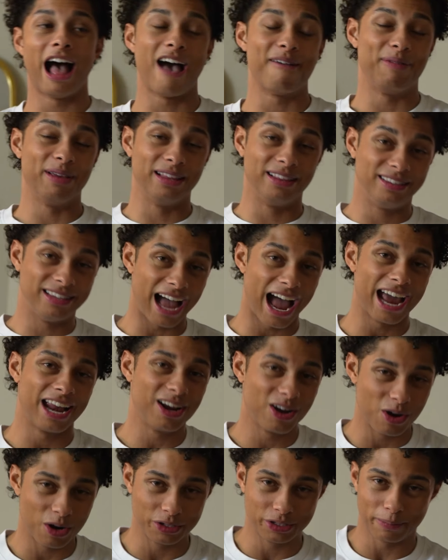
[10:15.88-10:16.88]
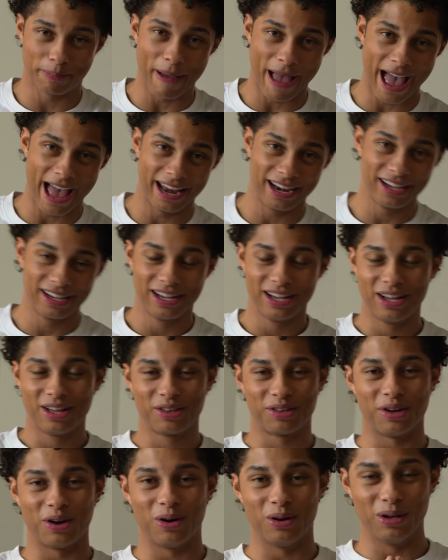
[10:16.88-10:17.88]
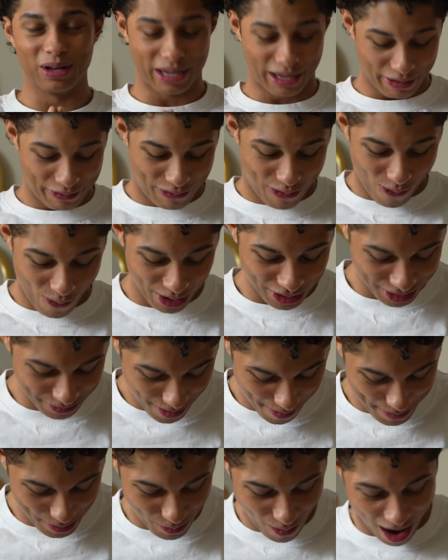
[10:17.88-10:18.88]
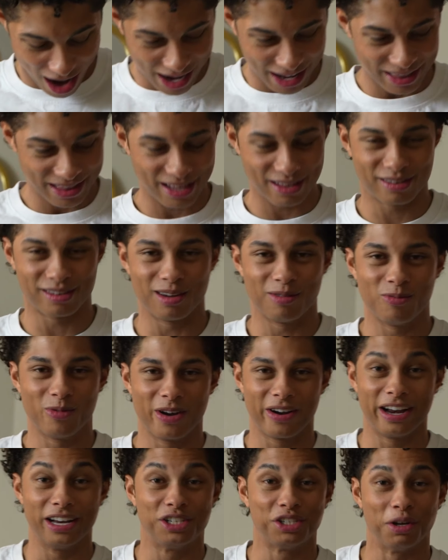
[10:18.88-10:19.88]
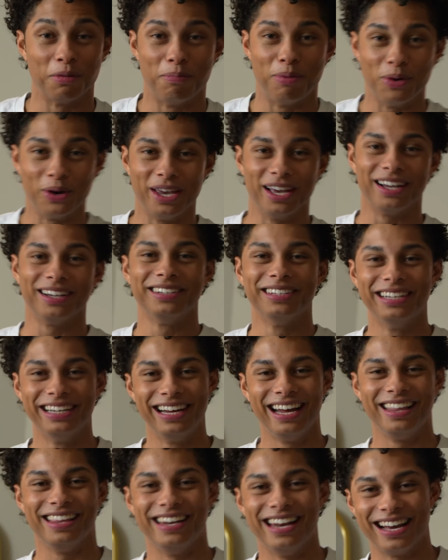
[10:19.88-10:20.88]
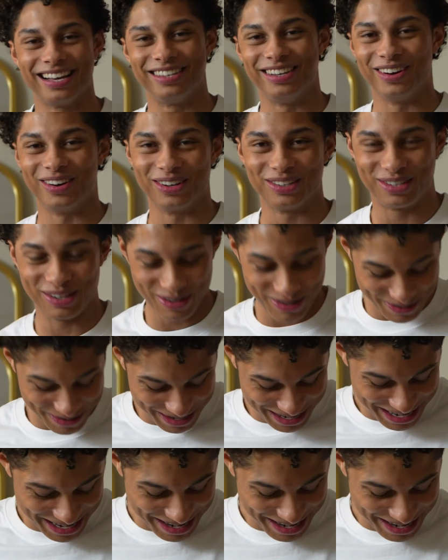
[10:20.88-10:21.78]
I've been dying to go to Japan, so looking forward to maybe rocking this somewhere in Shibuya in the next year or two.